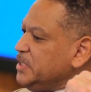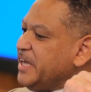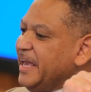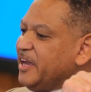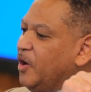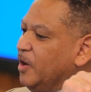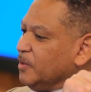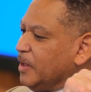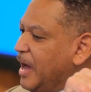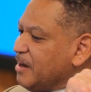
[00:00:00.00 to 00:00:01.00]
take a
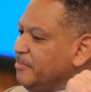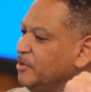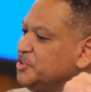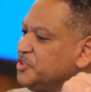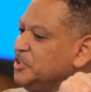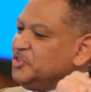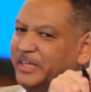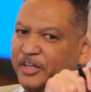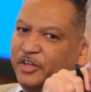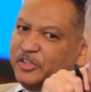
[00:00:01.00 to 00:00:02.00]
lot of those things
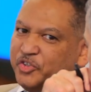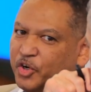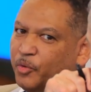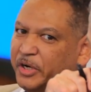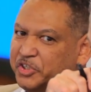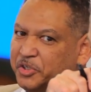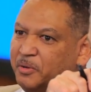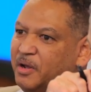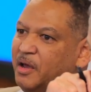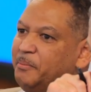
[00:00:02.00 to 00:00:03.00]
into
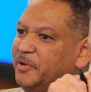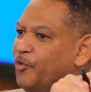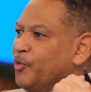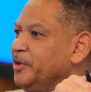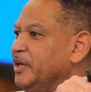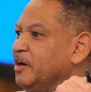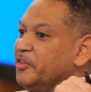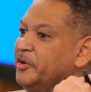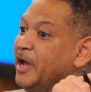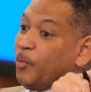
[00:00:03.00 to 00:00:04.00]
consideration before you get
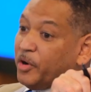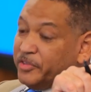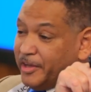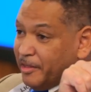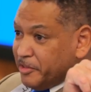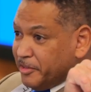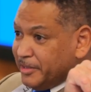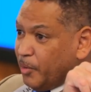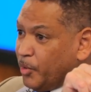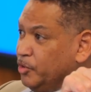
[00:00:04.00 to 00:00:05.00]
on the network. The other thing
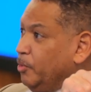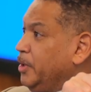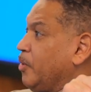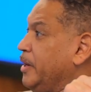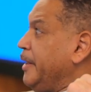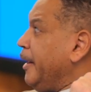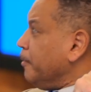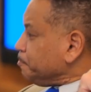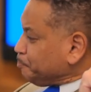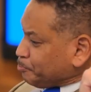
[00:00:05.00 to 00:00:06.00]
that we're doing right
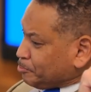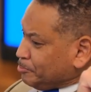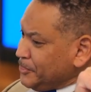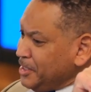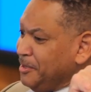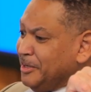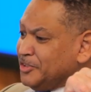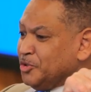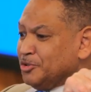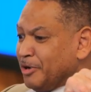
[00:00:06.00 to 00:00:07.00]
now
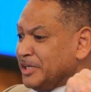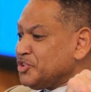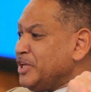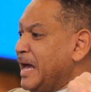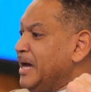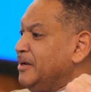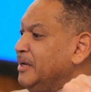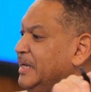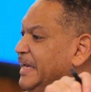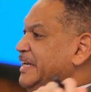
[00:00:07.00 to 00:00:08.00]
to address that
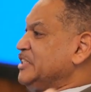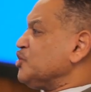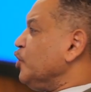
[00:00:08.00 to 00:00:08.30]
is